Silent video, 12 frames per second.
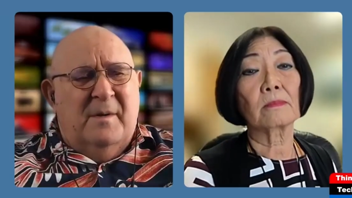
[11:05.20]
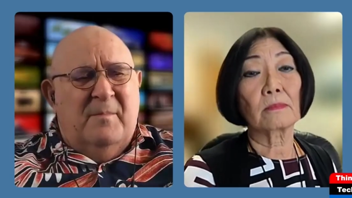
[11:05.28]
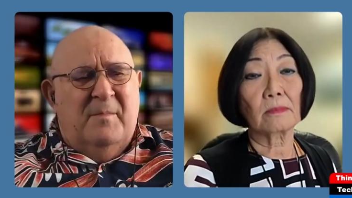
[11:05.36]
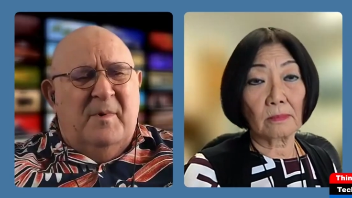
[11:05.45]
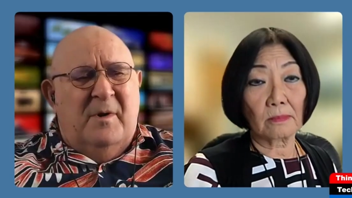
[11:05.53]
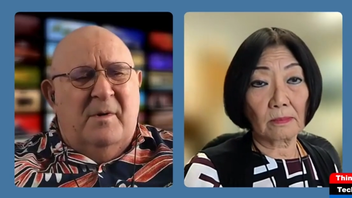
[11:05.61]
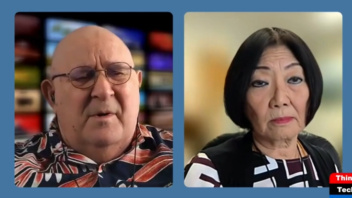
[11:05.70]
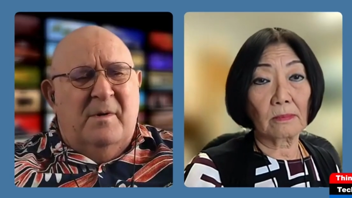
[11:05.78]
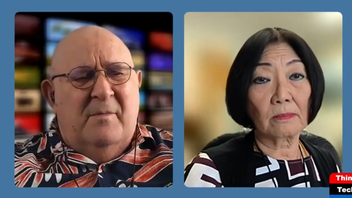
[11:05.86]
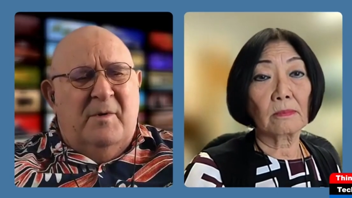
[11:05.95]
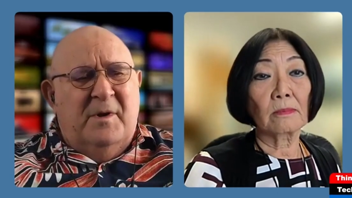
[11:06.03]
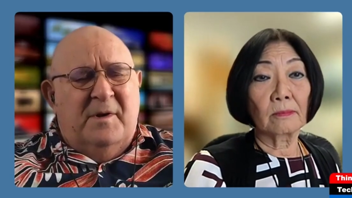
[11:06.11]
Speaker 1: uh, you know,
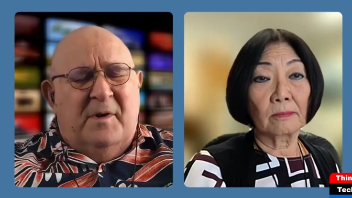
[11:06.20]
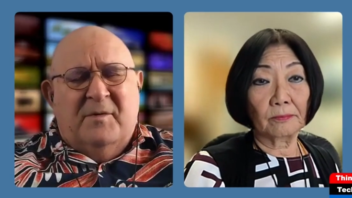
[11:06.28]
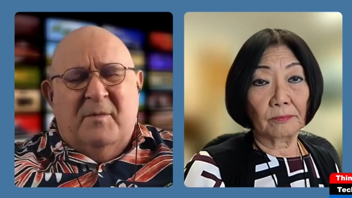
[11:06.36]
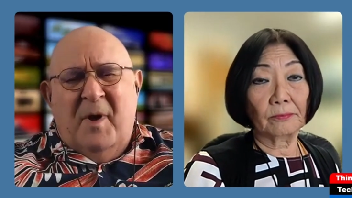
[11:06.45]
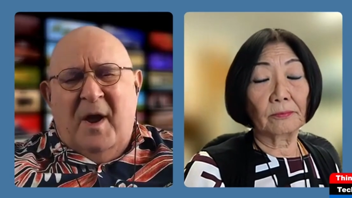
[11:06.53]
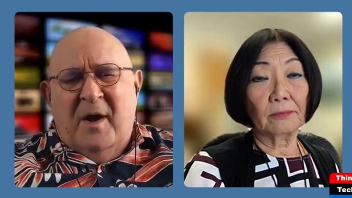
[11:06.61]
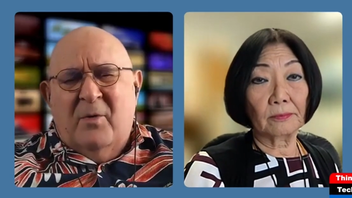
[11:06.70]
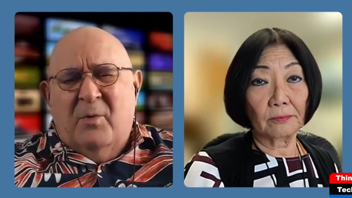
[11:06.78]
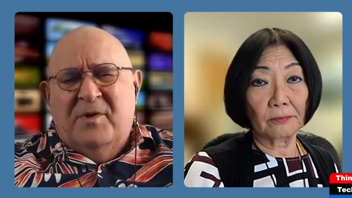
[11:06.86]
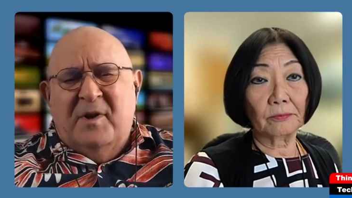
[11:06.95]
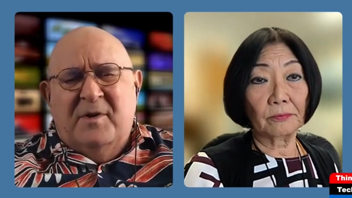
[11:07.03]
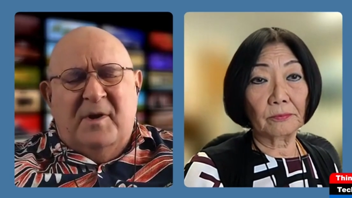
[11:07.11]
it really doesn't
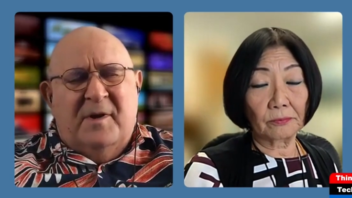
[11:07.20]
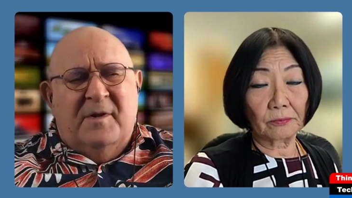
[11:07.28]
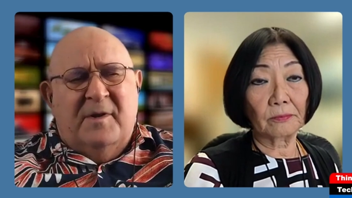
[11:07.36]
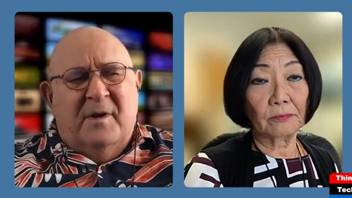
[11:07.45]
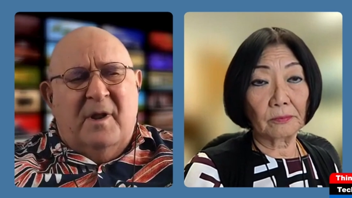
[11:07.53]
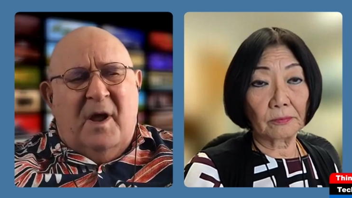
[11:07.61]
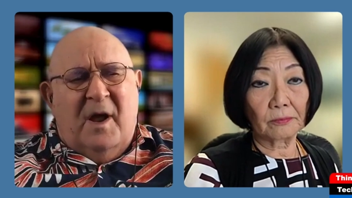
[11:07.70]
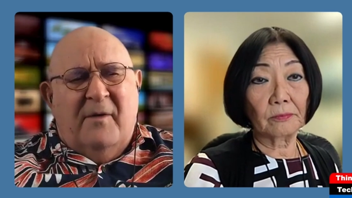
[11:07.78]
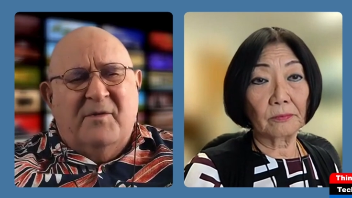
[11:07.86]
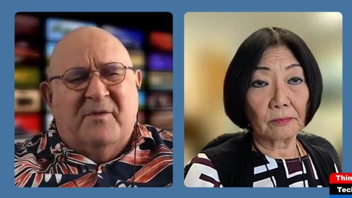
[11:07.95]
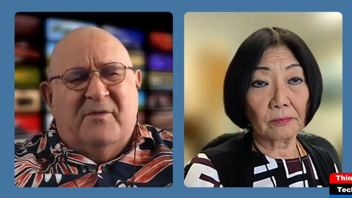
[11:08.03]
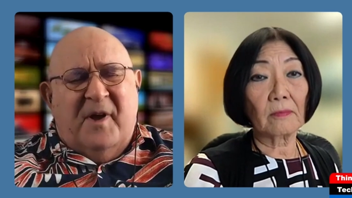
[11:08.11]
matter what they did in their
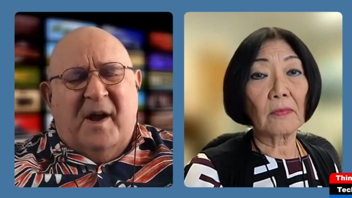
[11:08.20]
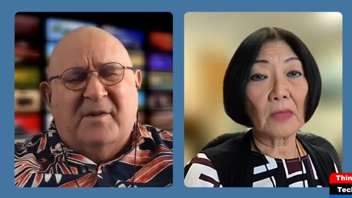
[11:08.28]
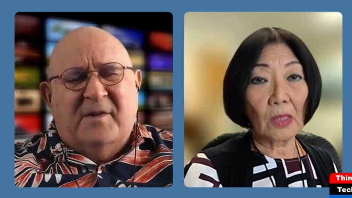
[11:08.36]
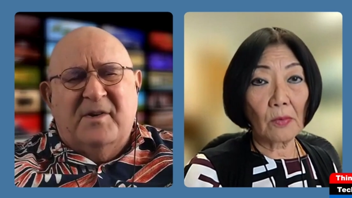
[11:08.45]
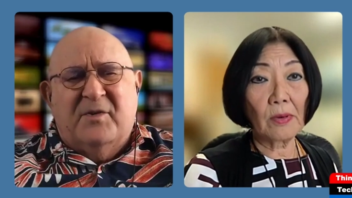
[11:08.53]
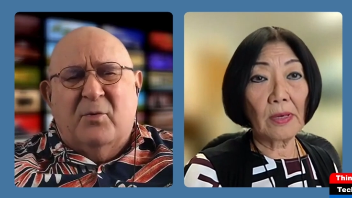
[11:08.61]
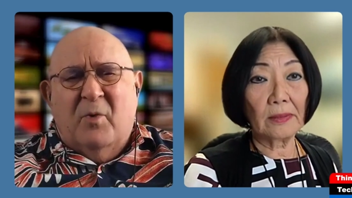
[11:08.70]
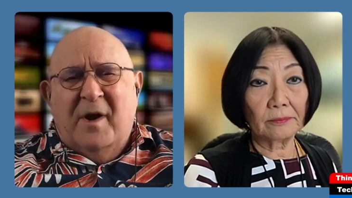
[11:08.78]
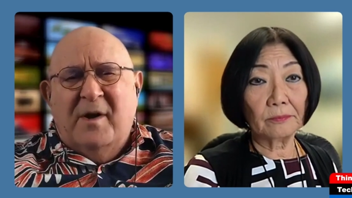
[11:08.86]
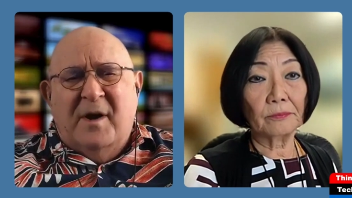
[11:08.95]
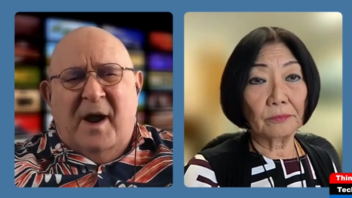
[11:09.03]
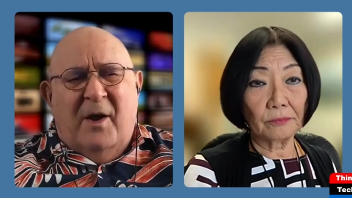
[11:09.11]
lives. The fact is that
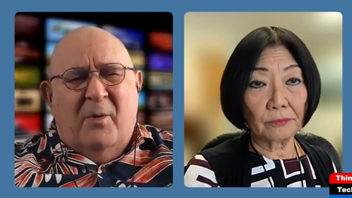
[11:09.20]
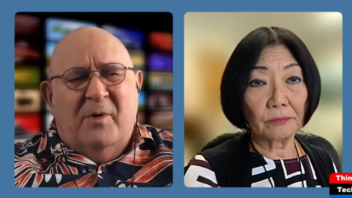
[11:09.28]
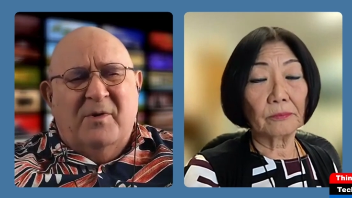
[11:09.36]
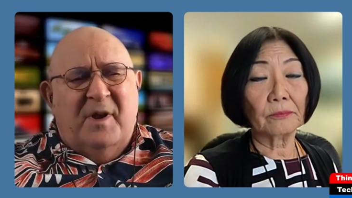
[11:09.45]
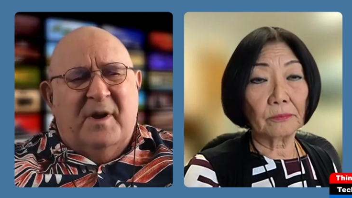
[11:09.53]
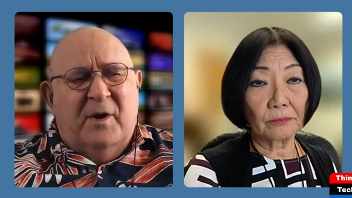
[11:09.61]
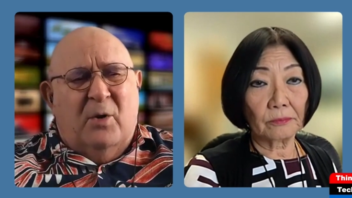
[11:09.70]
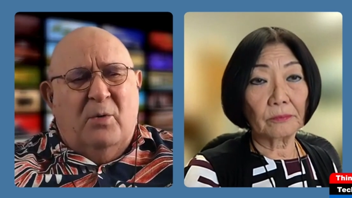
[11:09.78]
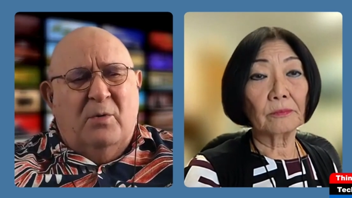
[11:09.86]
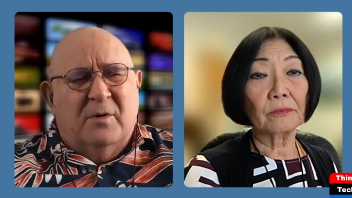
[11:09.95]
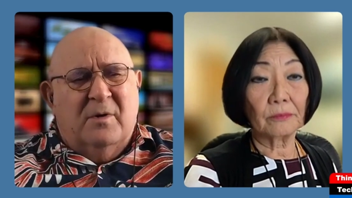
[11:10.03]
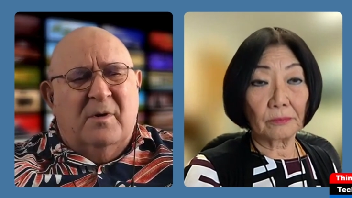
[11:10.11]
right now, as they
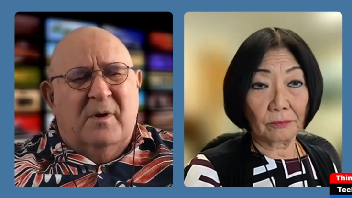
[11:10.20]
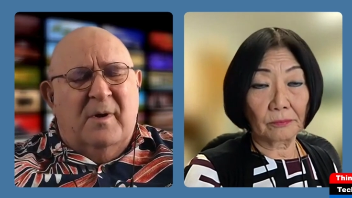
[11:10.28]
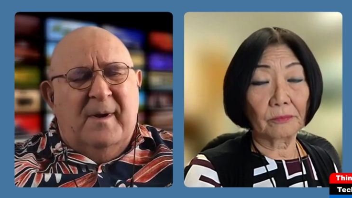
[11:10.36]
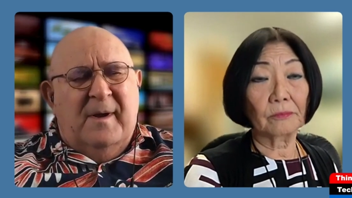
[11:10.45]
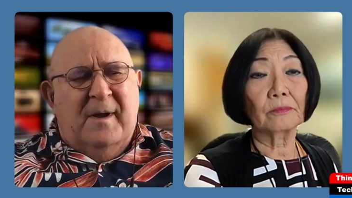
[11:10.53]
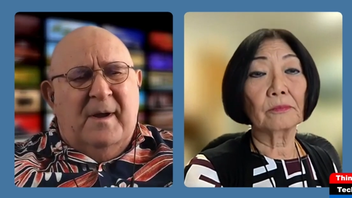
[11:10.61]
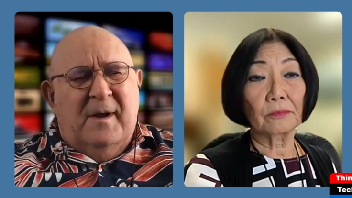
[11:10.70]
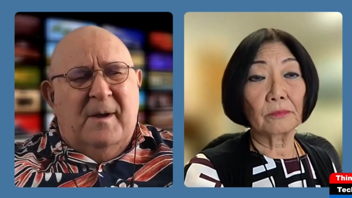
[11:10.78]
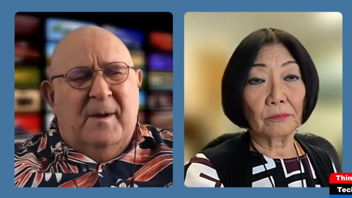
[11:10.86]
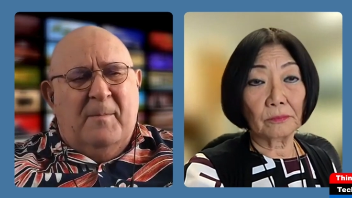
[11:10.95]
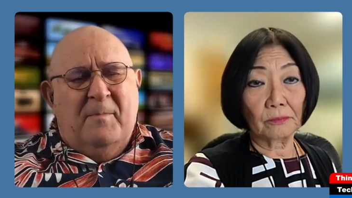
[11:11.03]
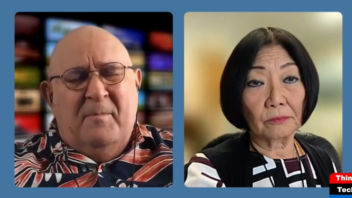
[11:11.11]
get older,
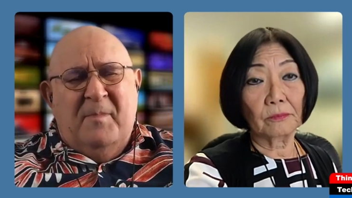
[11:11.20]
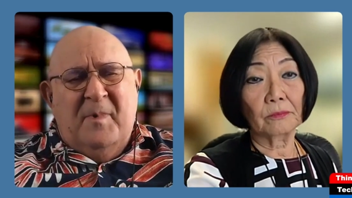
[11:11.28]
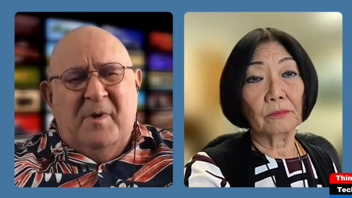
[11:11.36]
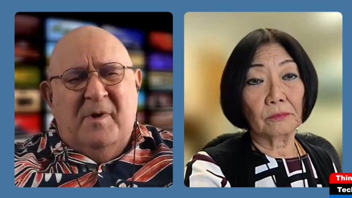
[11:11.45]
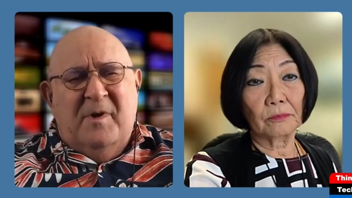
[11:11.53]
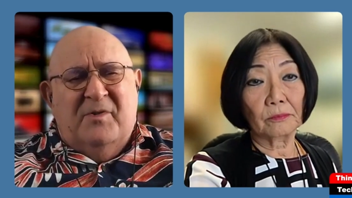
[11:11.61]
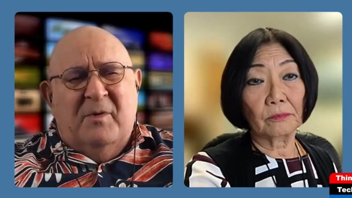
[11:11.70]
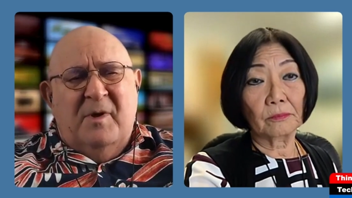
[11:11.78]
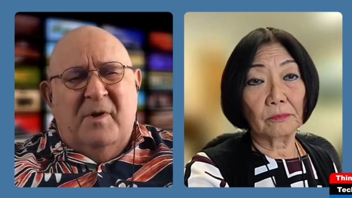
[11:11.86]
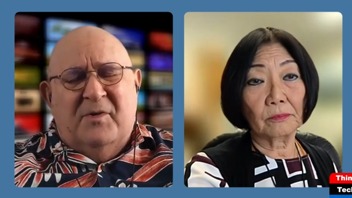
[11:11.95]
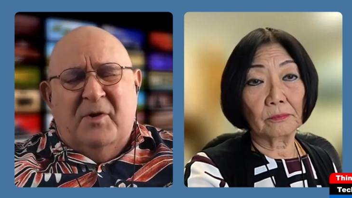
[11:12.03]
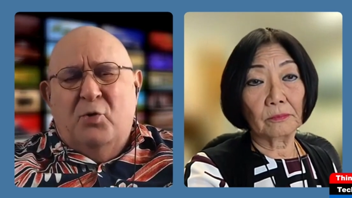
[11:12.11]
um, it, it's,
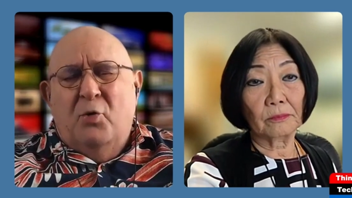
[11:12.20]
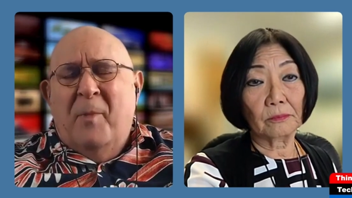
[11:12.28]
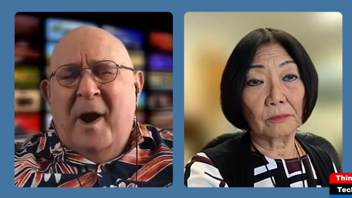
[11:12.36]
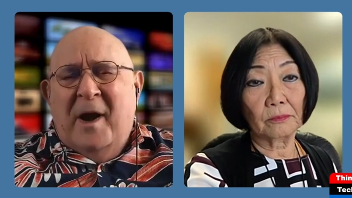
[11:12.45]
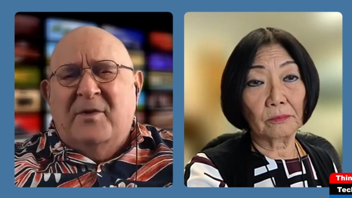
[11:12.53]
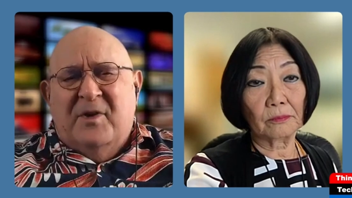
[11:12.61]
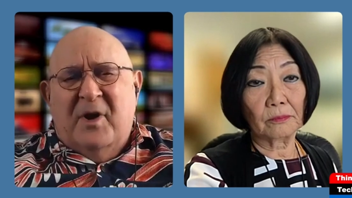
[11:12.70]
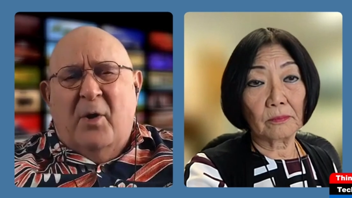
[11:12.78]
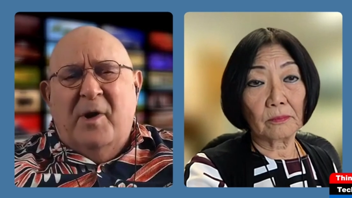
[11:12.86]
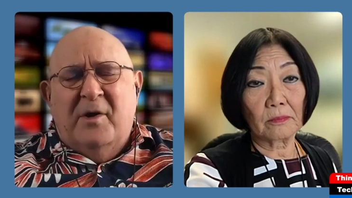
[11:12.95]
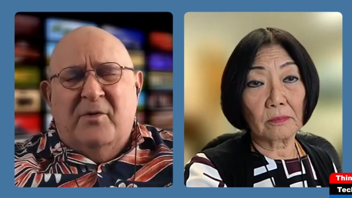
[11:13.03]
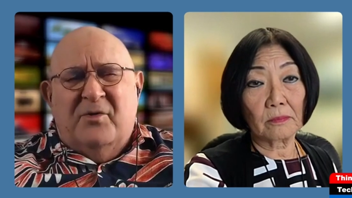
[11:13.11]
a, it's a
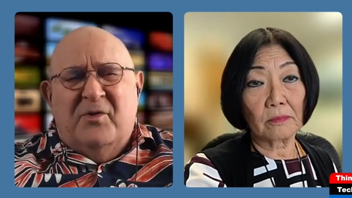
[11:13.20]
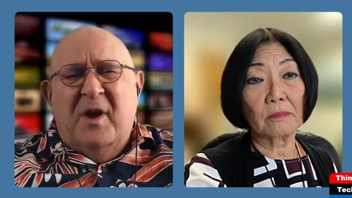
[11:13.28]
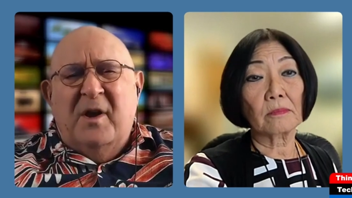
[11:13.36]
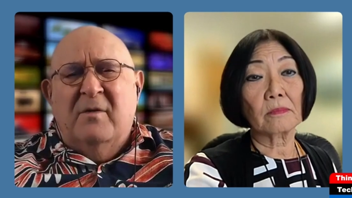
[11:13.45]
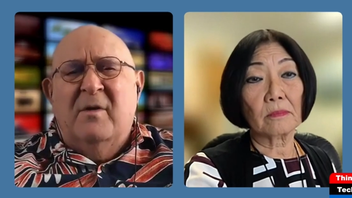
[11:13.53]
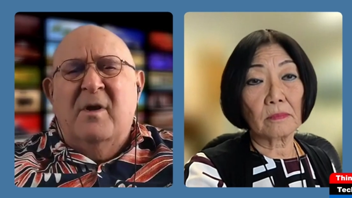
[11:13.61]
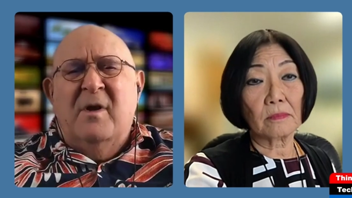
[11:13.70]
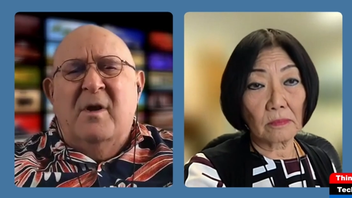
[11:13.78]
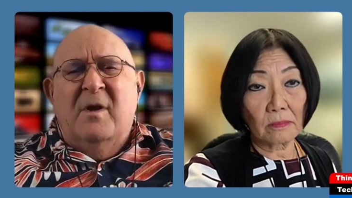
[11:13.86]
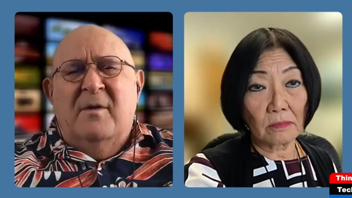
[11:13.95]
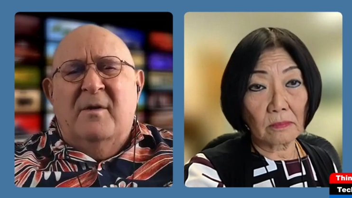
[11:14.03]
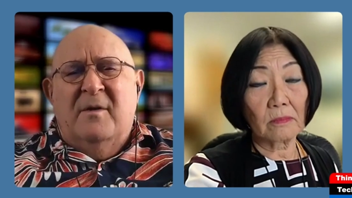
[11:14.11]
humanitarian thing
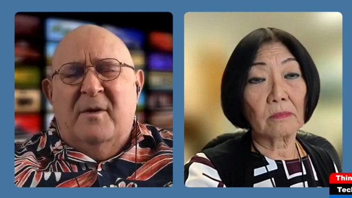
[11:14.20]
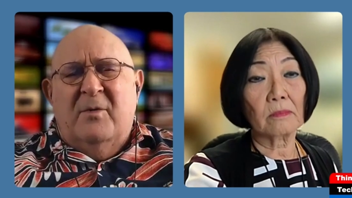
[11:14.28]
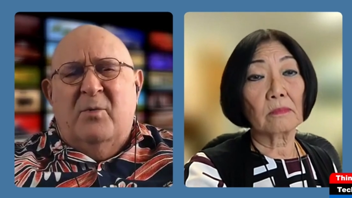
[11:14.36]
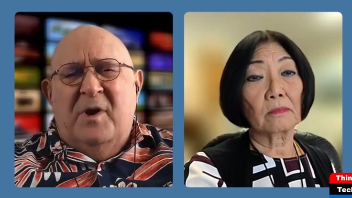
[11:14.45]
uh,